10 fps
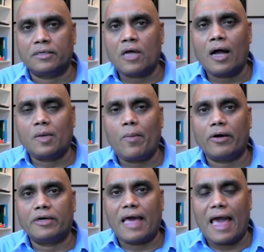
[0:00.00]
talked
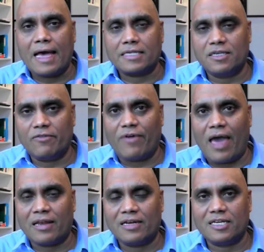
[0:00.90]
about it as if
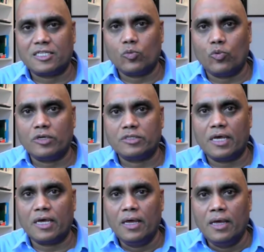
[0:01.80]
analytics was
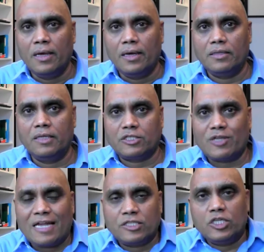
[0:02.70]
the
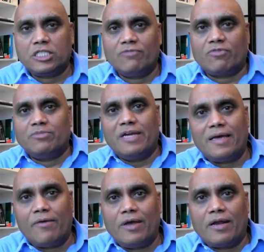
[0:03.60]
transition from
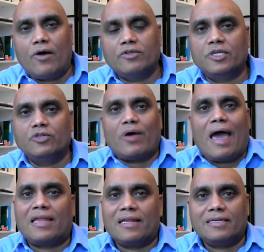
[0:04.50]
data warehousing into
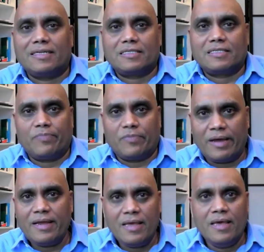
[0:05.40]
analytics,
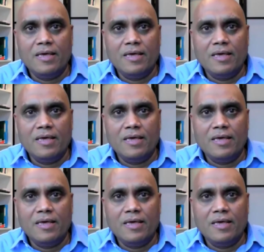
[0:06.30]
right?